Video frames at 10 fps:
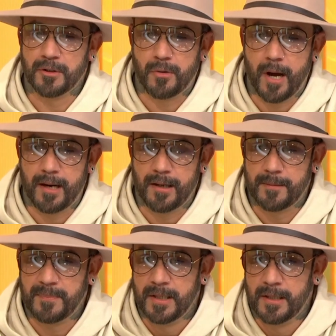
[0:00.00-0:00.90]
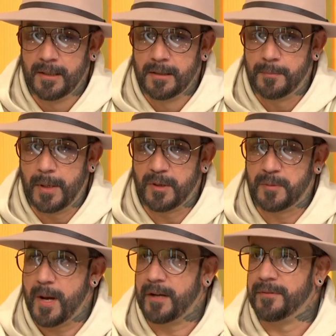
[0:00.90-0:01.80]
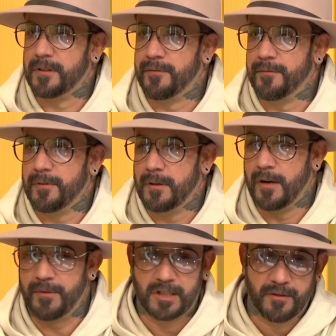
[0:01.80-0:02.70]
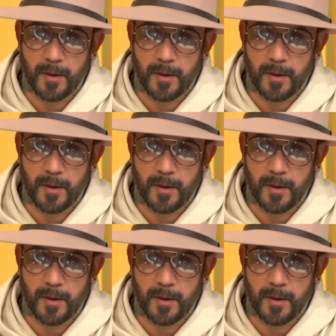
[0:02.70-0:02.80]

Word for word: all try to be respectful of, of each